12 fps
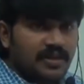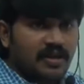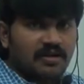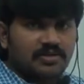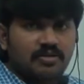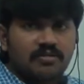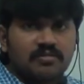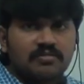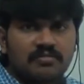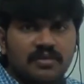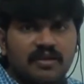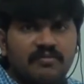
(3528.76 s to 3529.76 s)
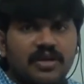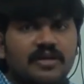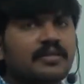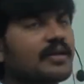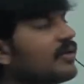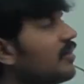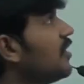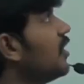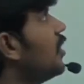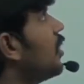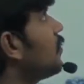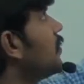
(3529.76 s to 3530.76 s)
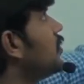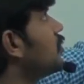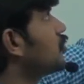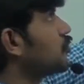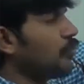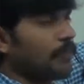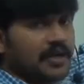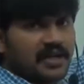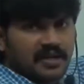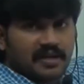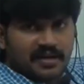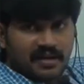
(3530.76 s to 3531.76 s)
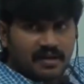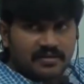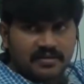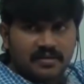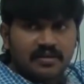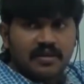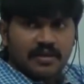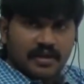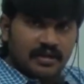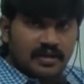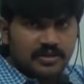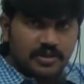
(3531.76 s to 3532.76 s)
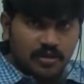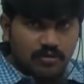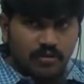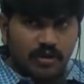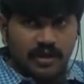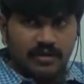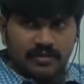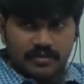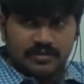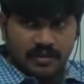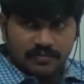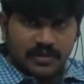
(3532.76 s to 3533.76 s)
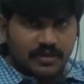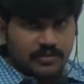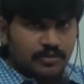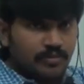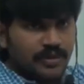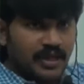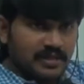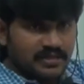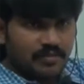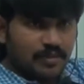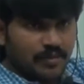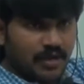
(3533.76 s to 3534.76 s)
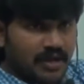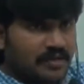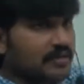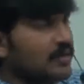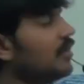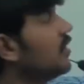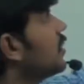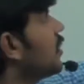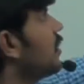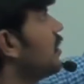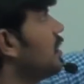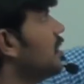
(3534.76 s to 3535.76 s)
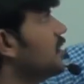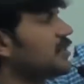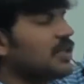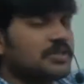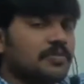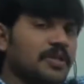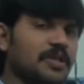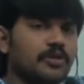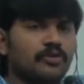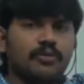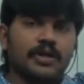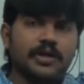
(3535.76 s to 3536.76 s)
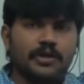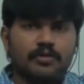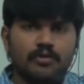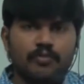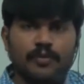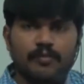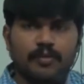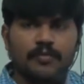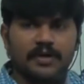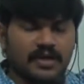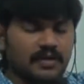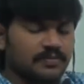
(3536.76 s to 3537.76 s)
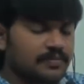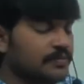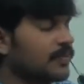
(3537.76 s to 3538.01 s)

method also, then what is the need of this stupid inner class? At least something should be acceptable, right? Instance method you can take, no problem at all.